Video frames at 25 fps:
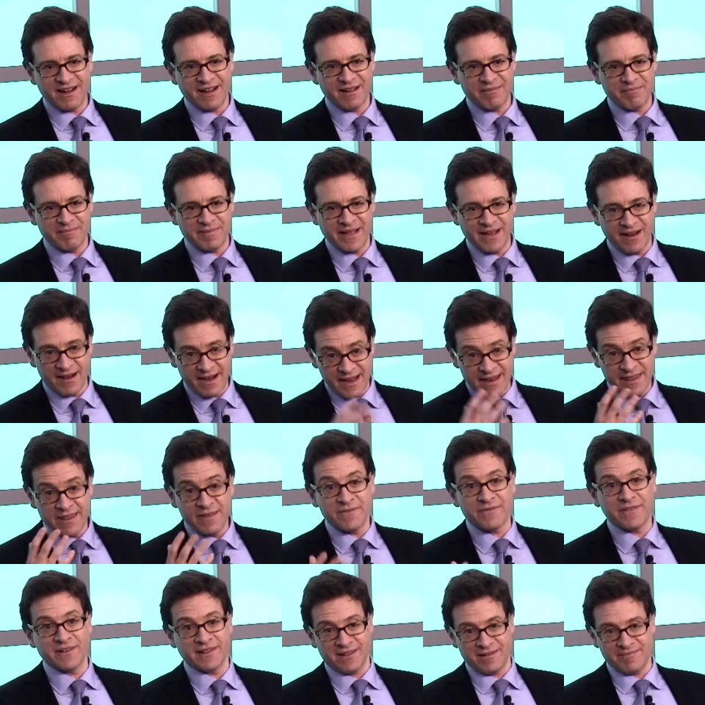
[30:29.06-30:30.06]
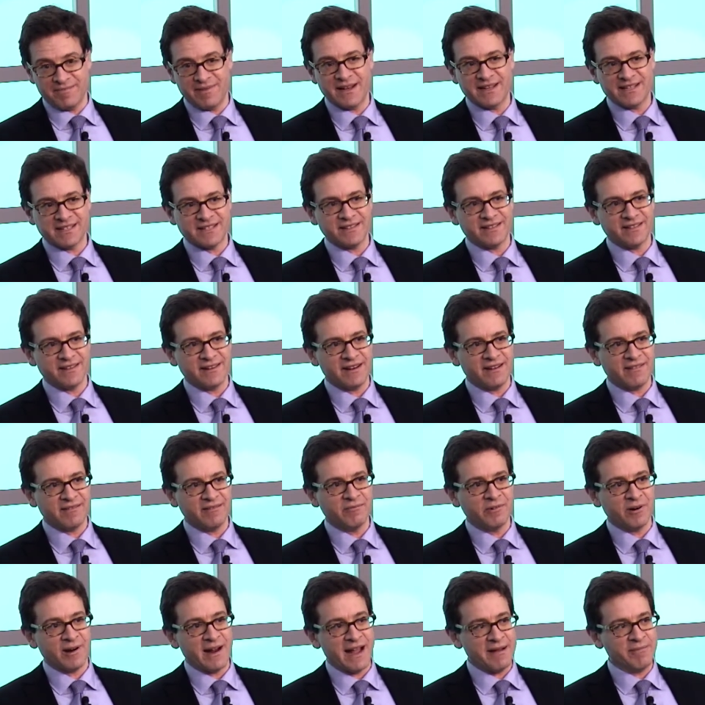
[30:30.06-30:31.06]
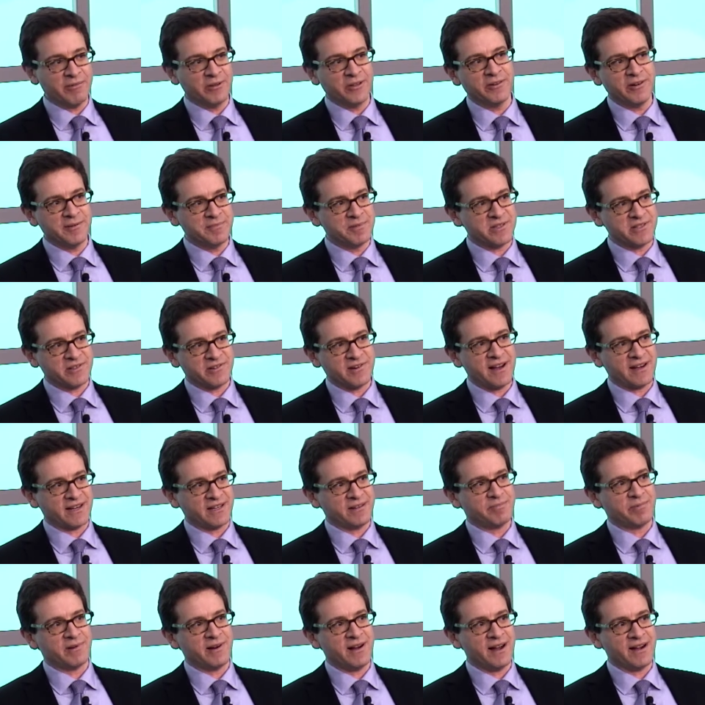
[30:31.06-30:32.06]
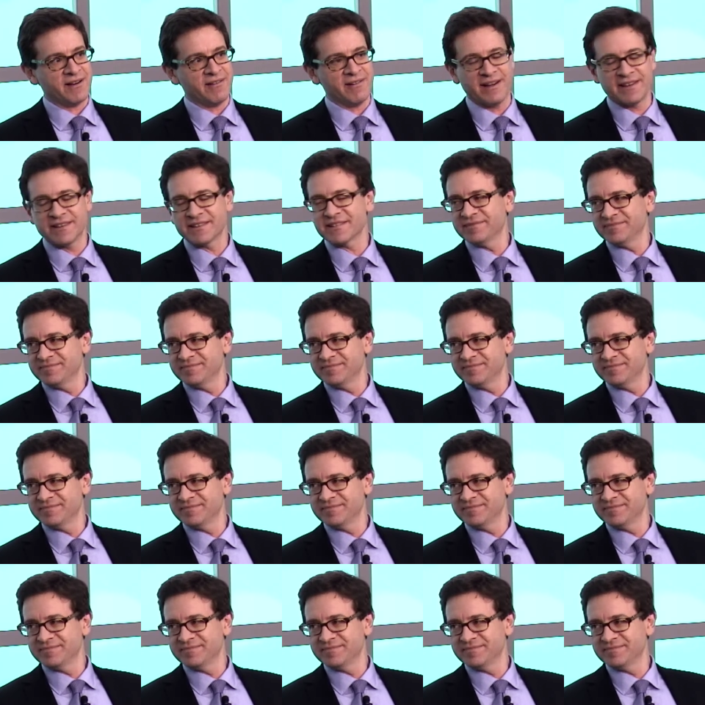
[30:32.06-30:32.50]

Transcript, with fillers: beyond the filibuster were able to obstruct progress.